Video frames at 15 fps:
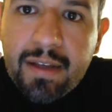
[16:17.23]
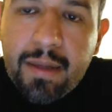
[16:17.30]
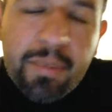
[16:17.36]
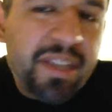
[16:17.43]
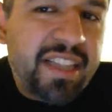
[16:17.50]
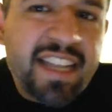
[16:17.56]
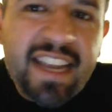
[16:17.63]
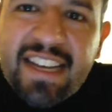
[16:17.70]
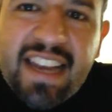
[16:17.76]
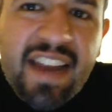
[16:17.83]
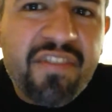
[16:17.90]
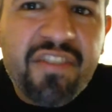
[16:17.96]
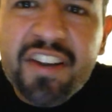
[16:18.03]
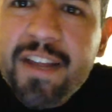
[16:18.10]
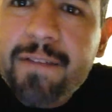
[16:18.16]
But saying
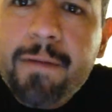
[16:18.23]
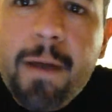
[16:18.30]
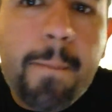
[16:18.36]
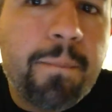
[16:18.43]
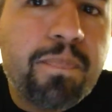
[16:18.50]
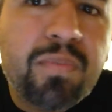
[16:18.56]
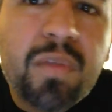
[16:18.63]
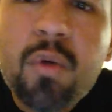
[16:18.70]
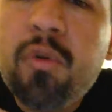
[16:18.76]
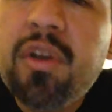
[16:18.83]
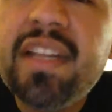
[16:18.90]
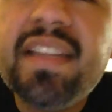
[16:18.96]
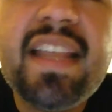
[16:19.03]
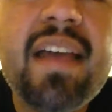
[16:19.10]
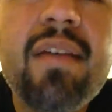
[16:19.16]
never give up, what
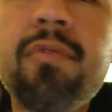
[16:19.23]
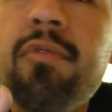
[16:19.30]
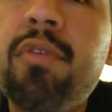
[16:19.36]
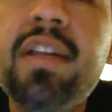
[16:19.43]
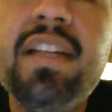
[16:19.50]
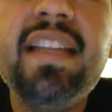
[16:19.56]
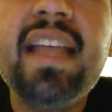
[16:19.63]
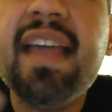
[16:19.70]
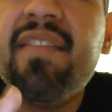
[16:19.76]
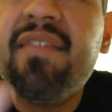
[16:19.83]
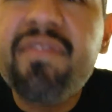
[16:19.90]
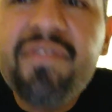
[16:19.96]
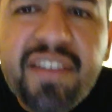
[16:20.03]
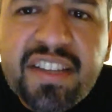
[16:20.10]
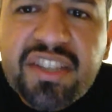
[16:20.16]
does that
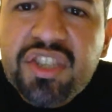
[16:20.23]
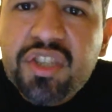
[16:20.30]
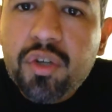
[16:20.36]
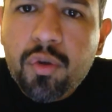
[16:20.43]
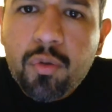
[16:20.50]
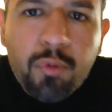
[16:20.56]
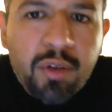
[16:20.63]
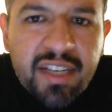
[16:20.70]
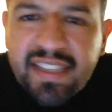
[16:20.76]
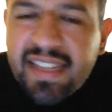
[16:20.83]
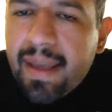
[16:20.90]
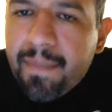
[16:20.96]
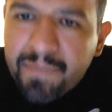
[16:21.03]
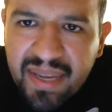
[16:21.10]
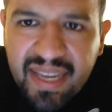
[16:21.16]
fit to? What does
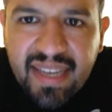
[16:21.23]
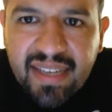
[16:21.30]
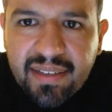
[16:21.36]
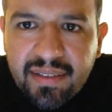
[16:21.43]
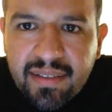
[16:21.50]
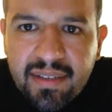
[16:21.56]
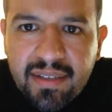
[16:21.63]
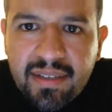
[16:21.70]
that mean?